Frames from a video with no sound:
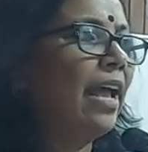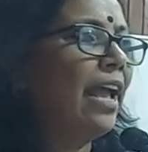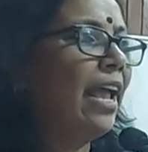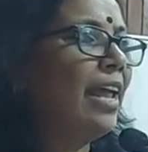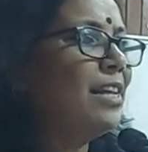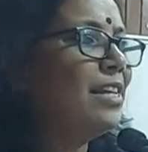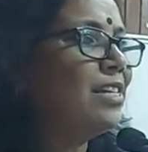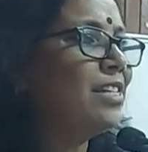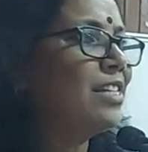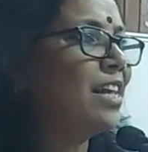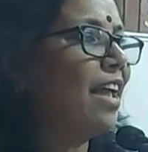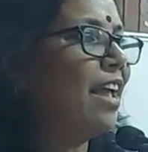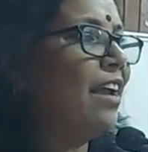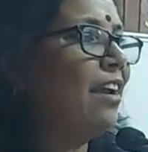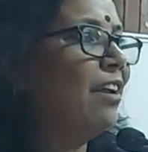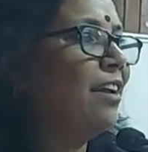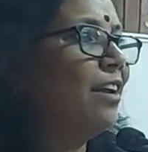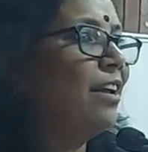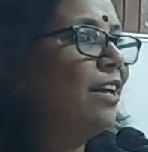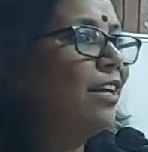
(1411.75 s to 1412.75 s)

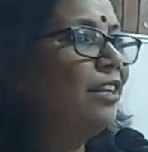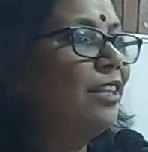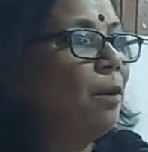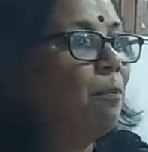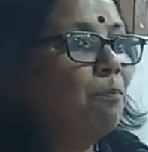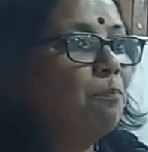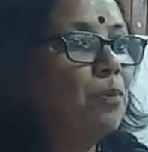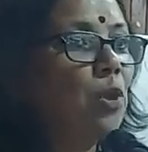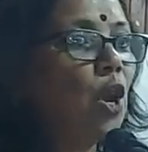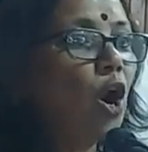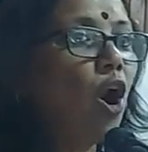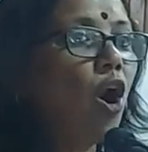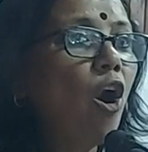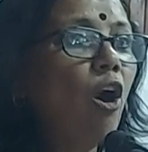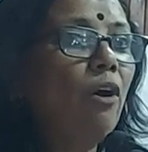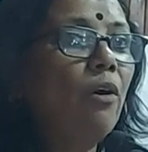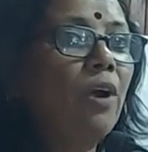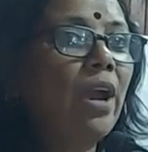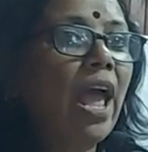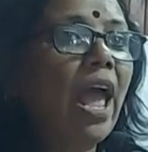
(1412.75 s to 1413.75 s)
instead the pure
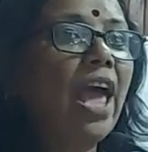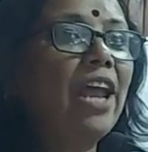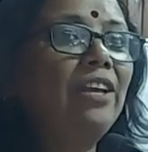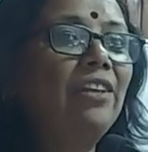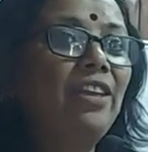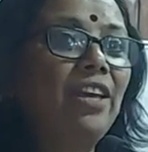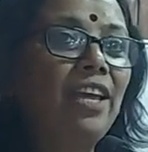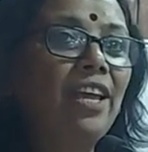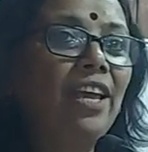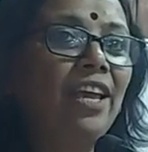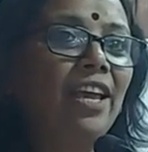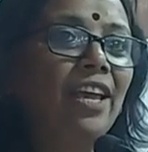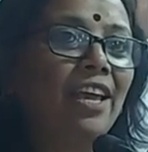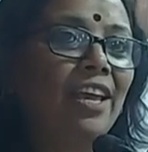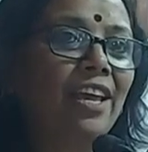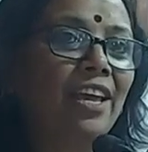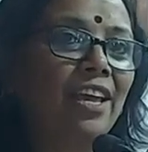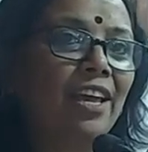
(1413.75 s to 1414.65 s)
and the